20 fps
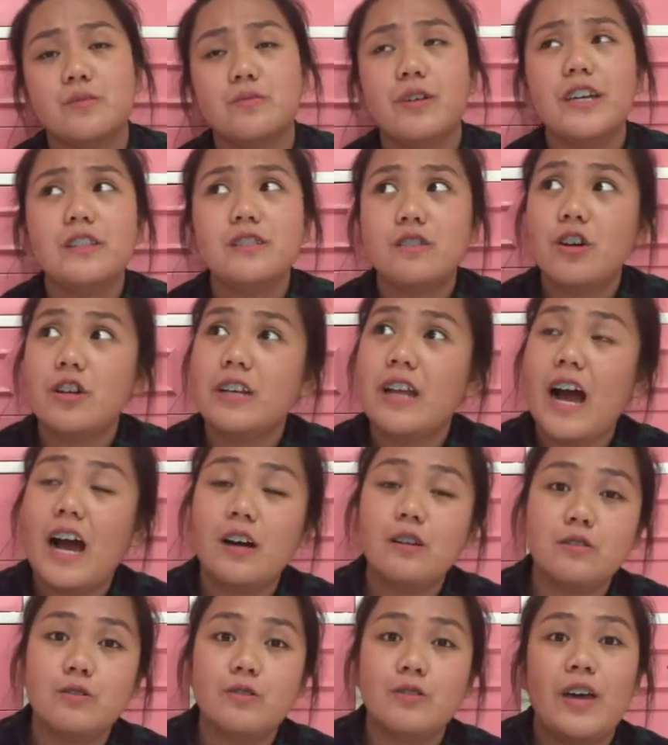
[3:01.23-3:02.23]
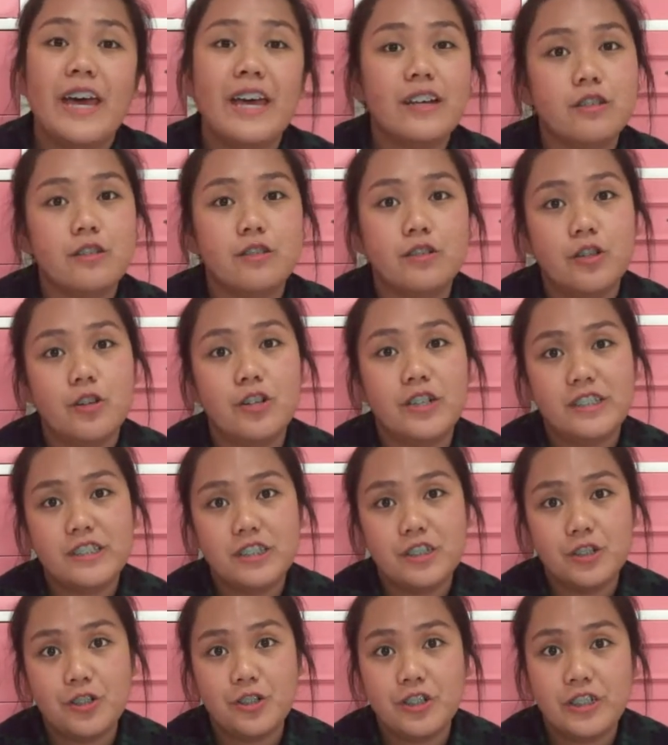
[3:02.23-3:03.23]
ways on how to handle your
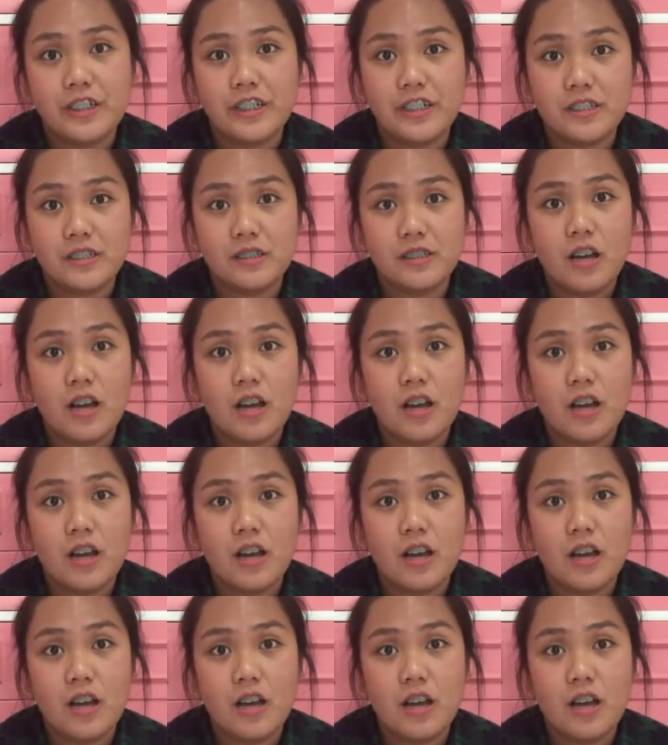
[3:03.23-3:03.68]
insecurities.